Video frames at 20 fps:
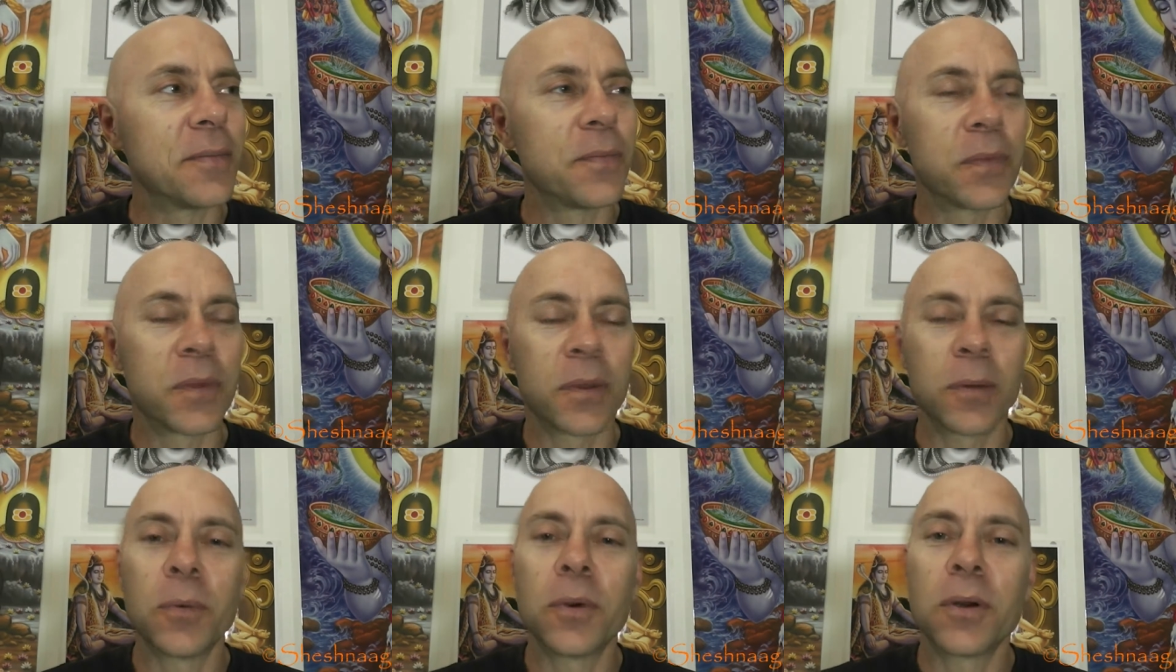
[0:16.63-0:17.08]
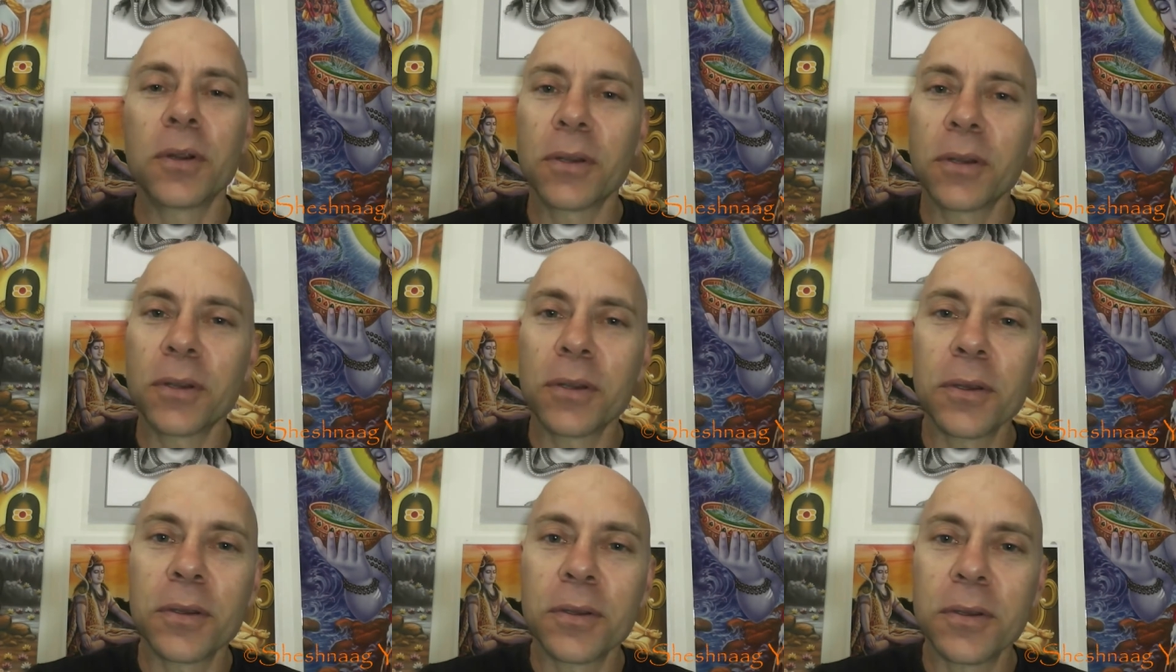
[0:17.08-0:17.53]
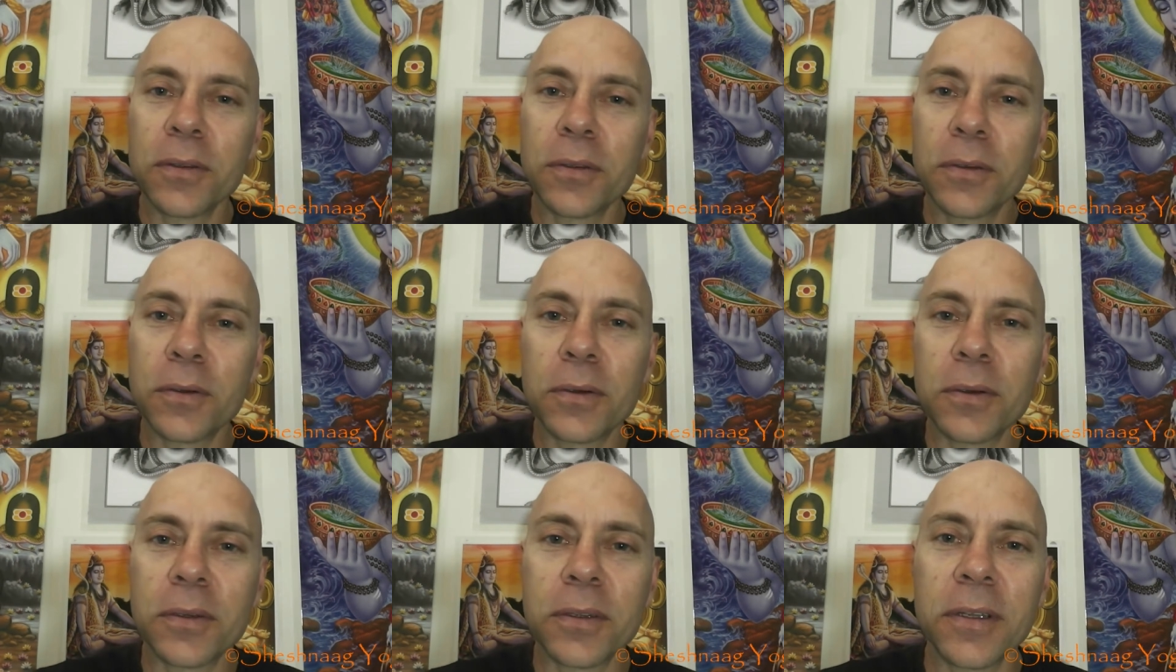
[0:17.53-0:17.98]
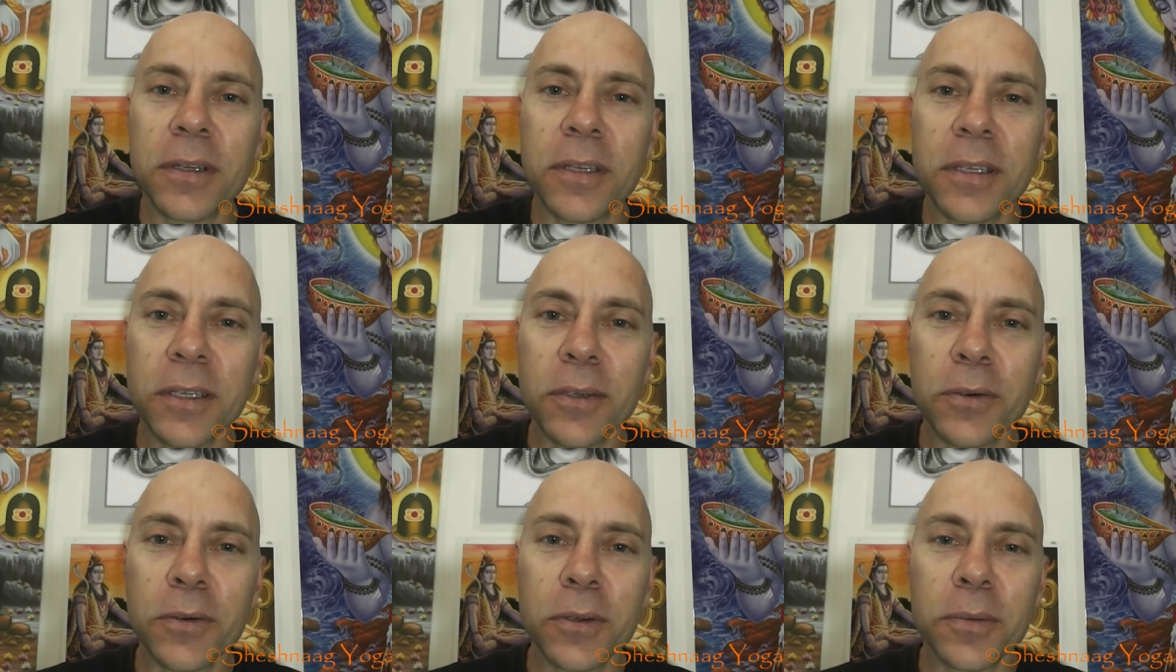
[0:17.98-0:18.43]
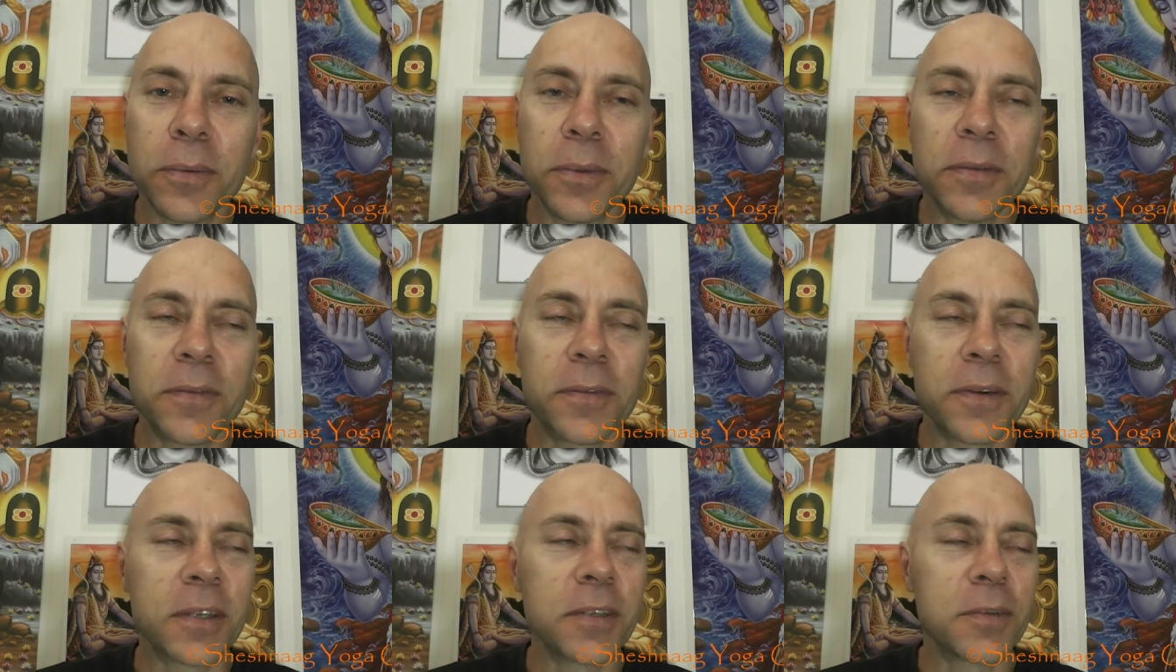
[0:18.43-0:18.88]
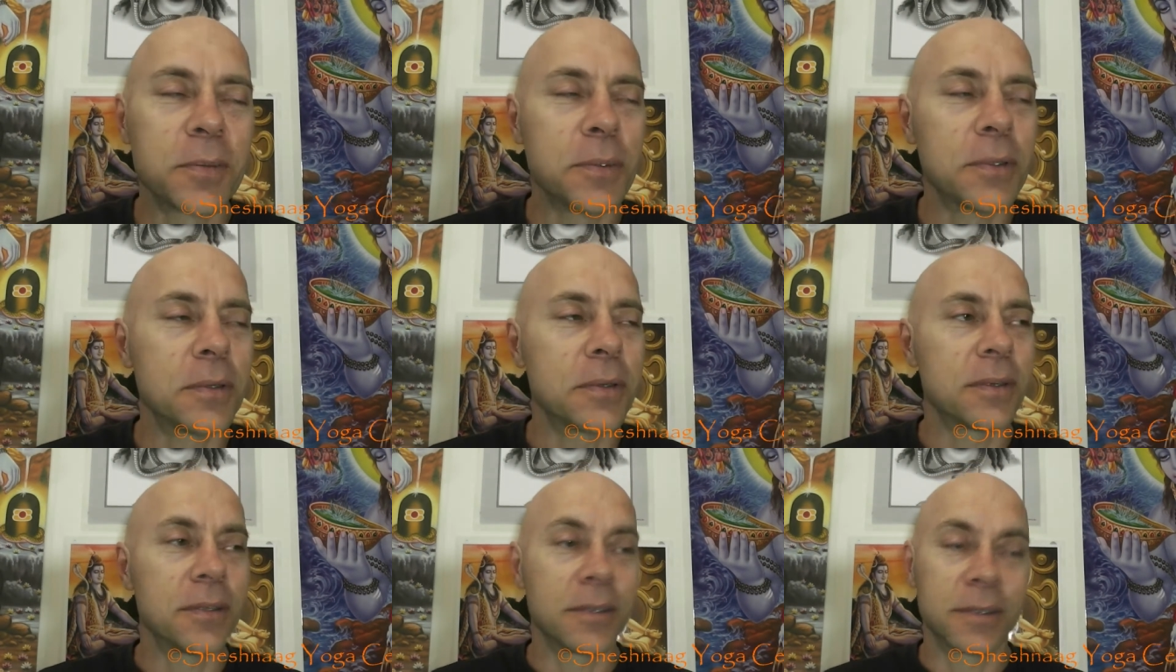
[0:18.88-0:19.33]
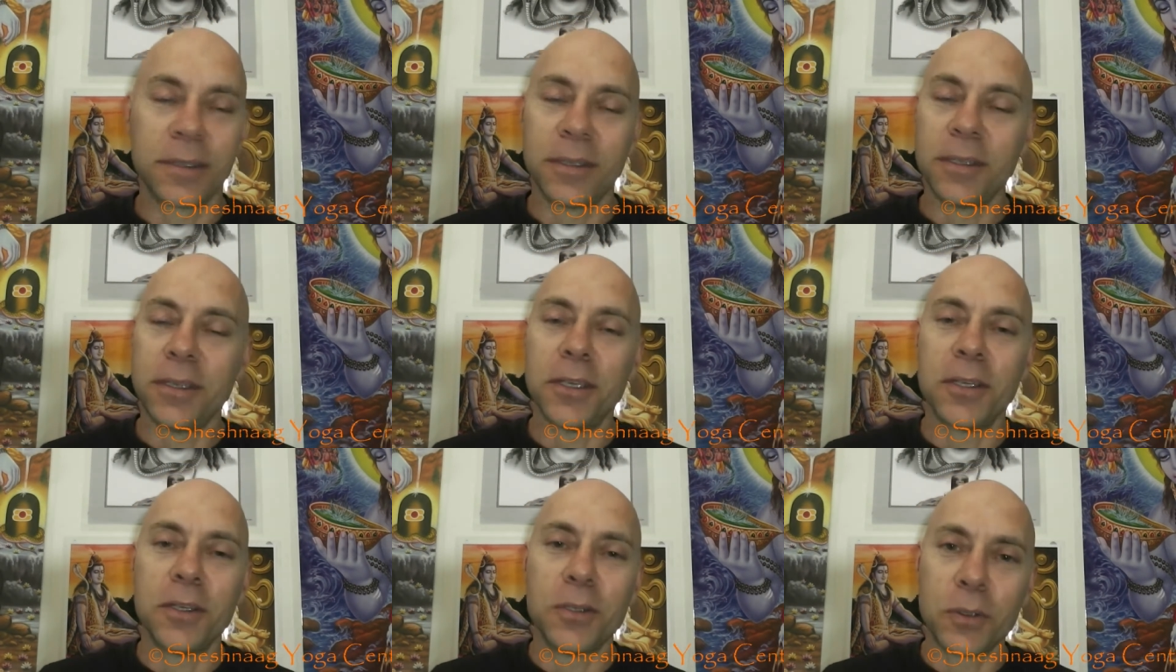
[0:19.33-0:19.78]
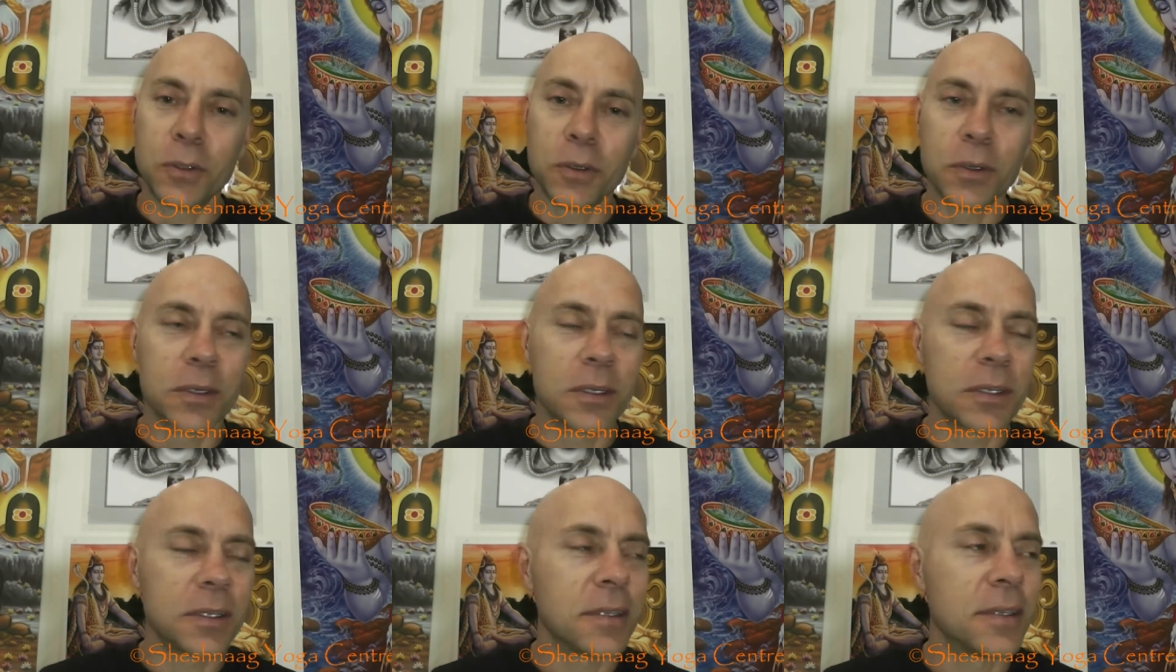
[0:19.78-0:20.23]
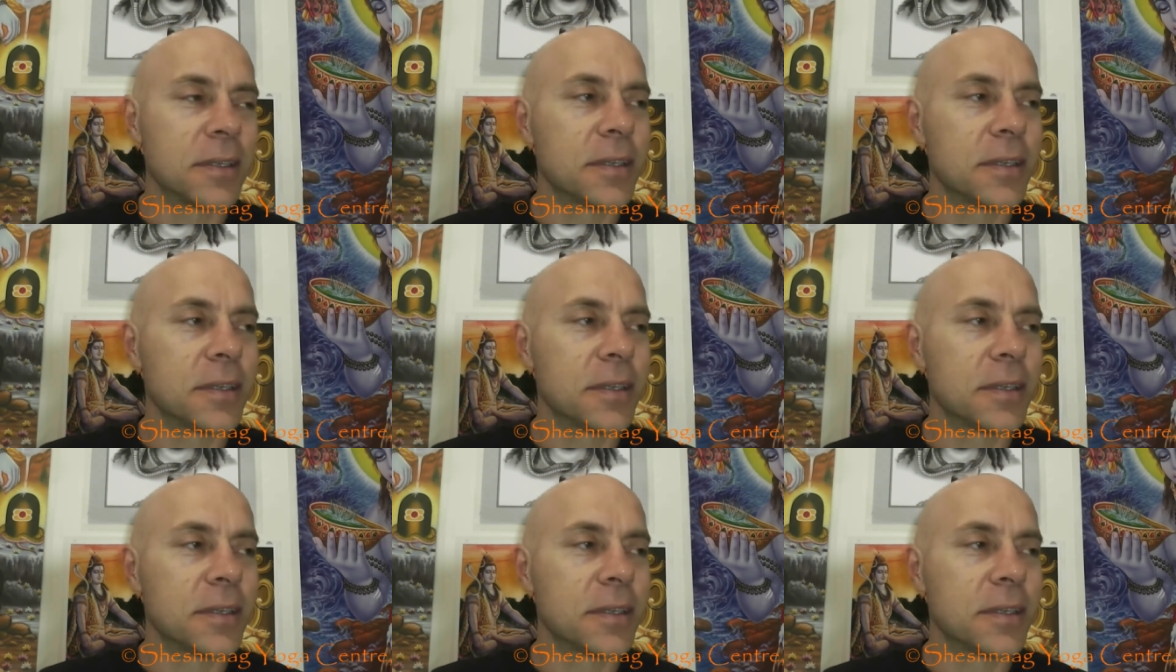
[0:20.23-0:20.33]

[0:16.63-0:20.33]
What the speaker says: The What on Earth is Kundalini group in Facebook, you can join it.